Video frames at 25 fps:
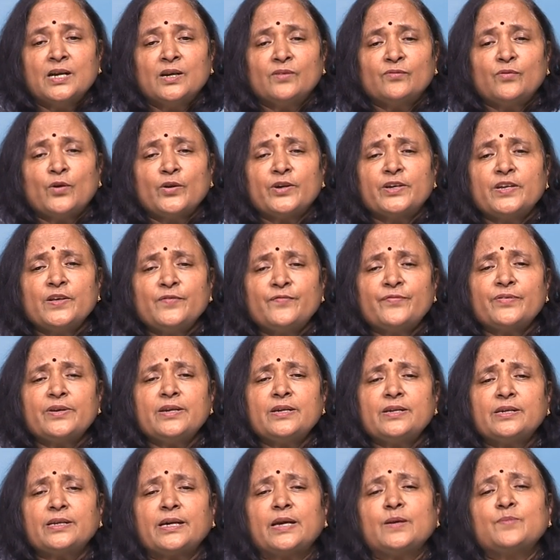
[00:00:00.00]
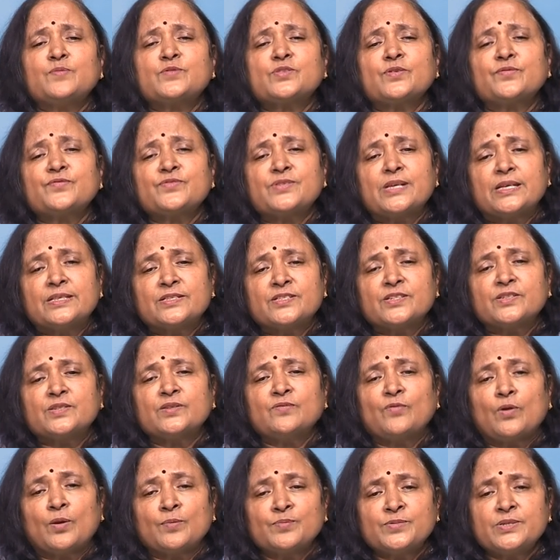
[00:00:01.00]
for different types of sensitive
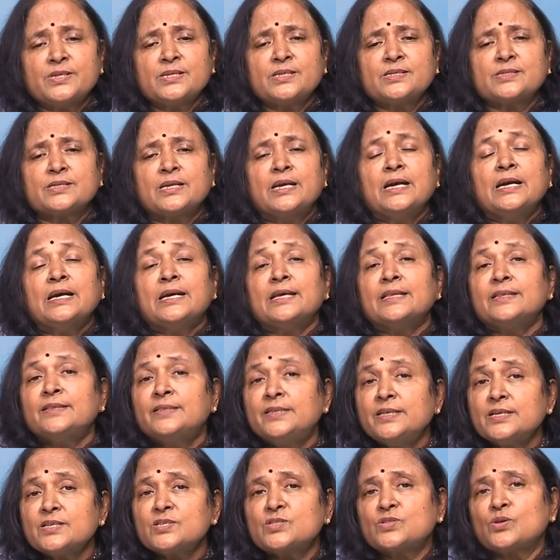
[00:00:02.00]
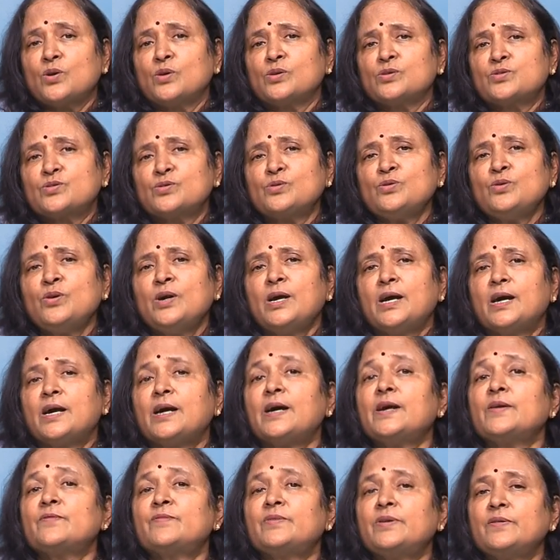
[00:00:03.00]
objects. This also I
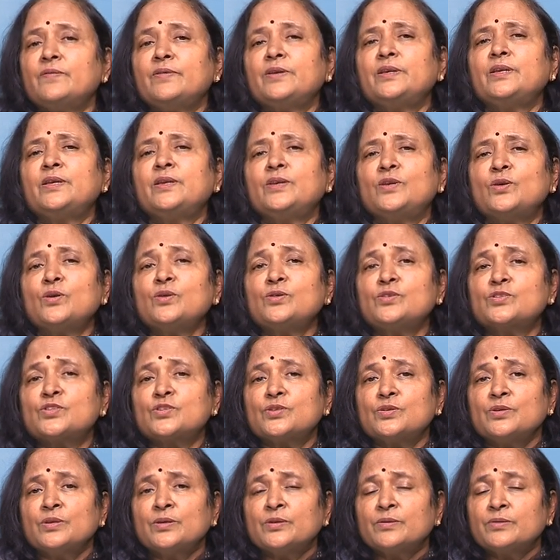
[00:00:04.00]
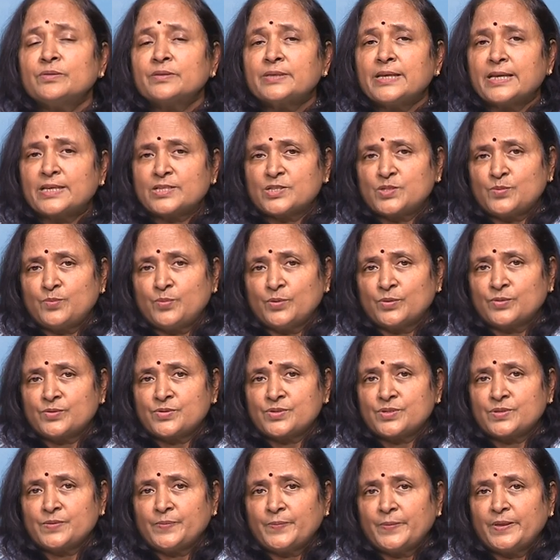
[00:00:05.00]
have given in your
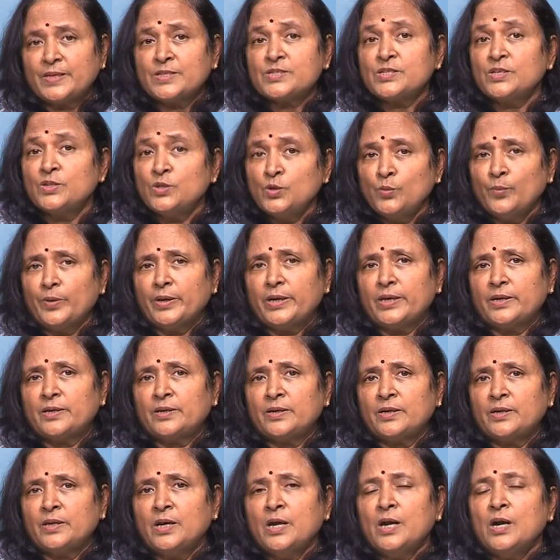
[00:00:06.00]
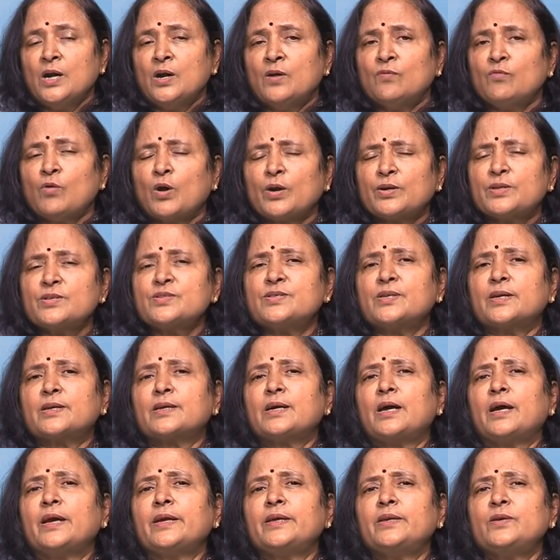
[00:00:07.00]
textbooks, it is enumerated. What is the
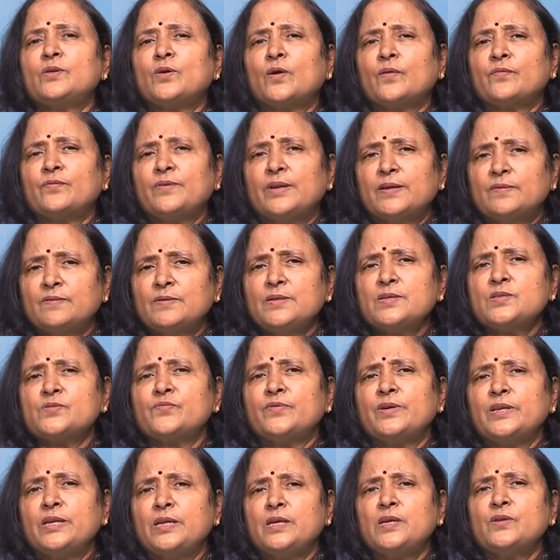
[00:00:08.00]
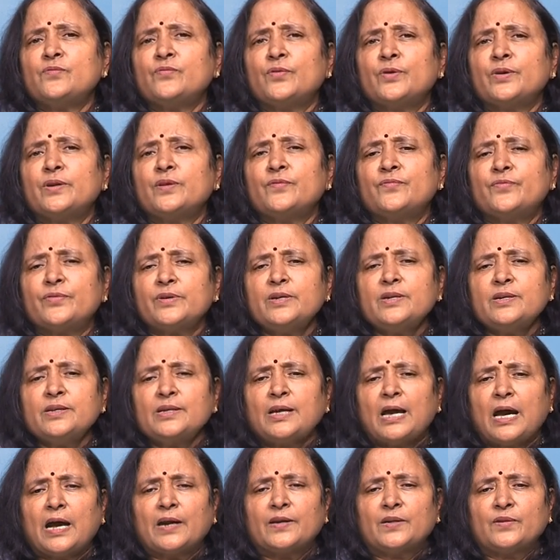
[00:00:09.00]
kind of levels we need for different
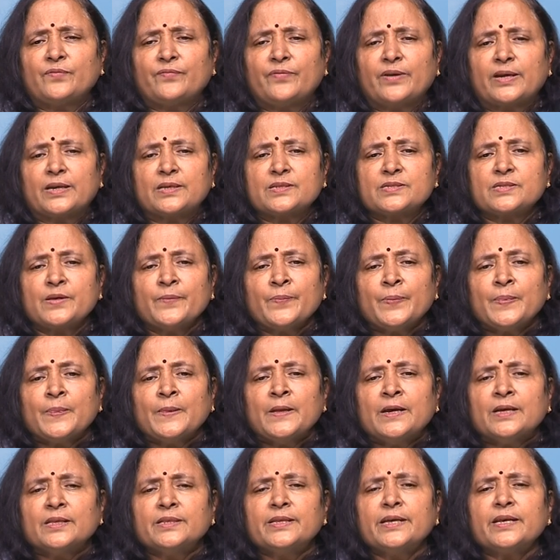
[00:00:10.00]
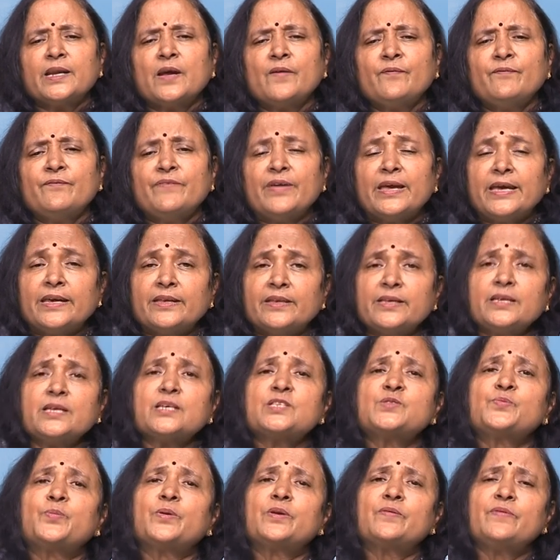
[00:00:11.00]
artifacts. There are various
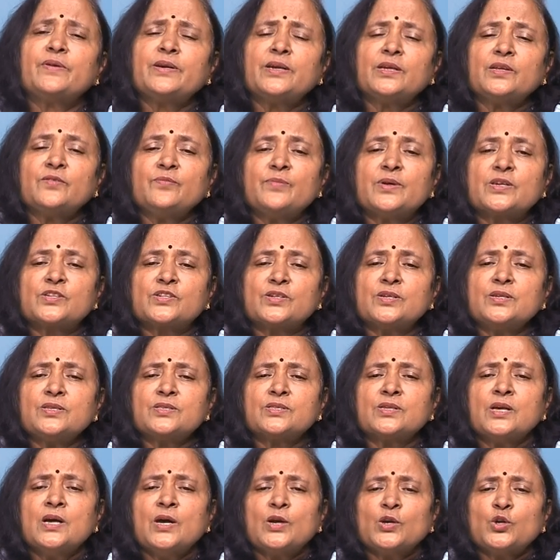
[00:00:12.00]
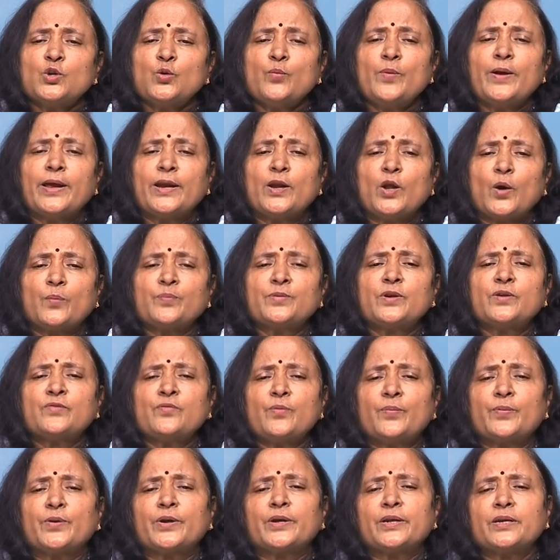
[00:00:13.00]
preventive measures to be adopted for
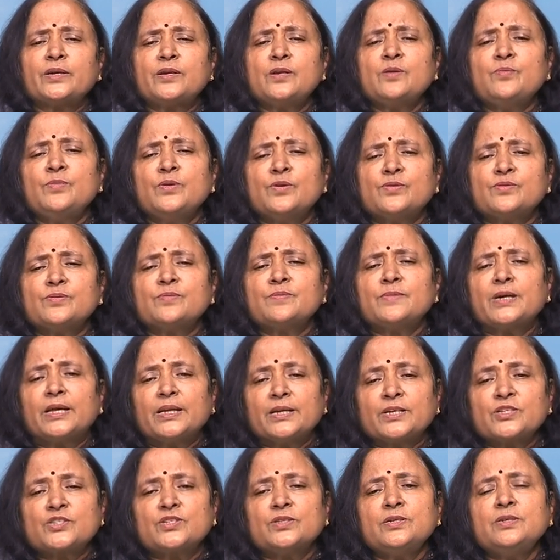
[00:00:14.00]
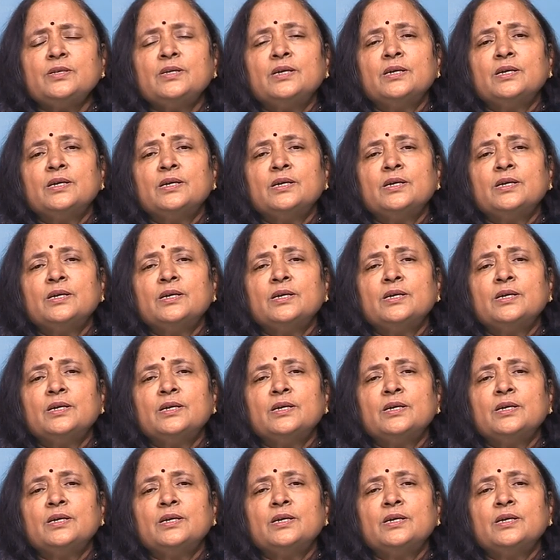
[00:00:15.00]
protecting museum collection,